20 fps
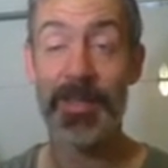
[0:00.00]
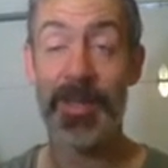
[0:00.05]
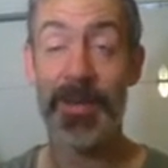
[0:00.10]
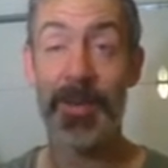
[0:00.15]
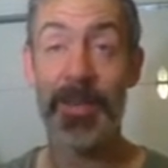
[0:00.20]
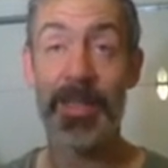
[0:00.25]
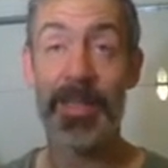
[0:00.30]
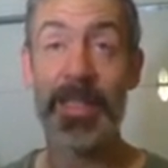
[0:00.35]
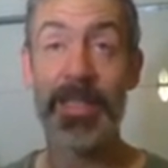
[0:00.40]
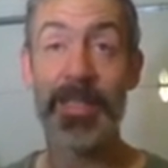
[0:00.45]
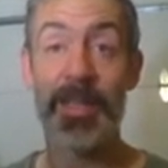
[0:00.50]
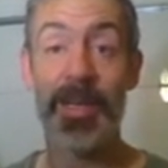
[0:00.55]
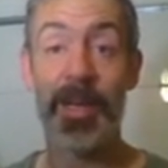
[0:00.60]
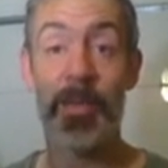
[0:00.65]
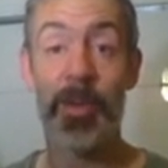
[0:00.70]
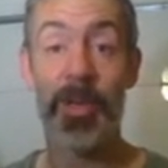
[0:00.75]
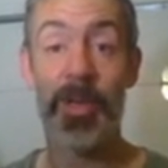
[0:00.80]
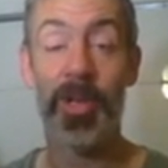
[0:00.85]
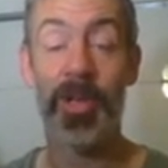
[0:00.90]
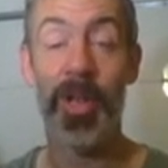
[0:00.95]
at least a
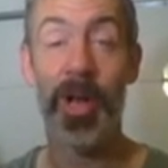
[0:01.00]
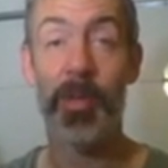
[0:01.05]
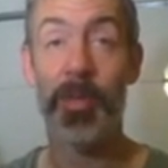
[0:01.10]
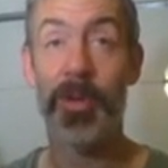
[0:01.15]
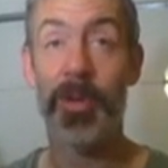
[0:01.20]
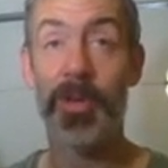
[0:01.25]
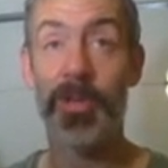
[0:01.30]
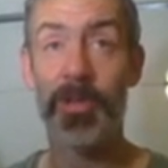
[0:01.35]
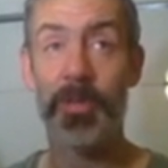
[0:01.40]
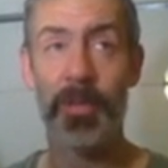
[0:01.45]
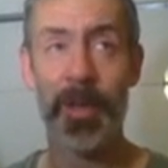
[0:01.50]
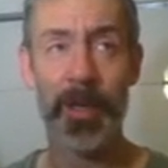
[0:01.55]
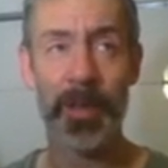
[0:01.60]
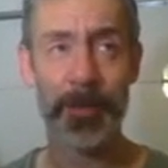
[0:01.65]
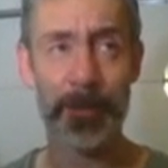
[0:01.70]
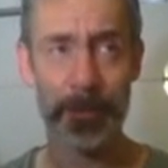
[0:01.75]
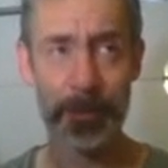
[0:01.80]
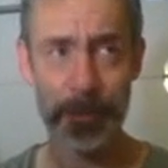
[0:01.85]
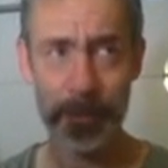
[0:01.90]
couple kilometers, but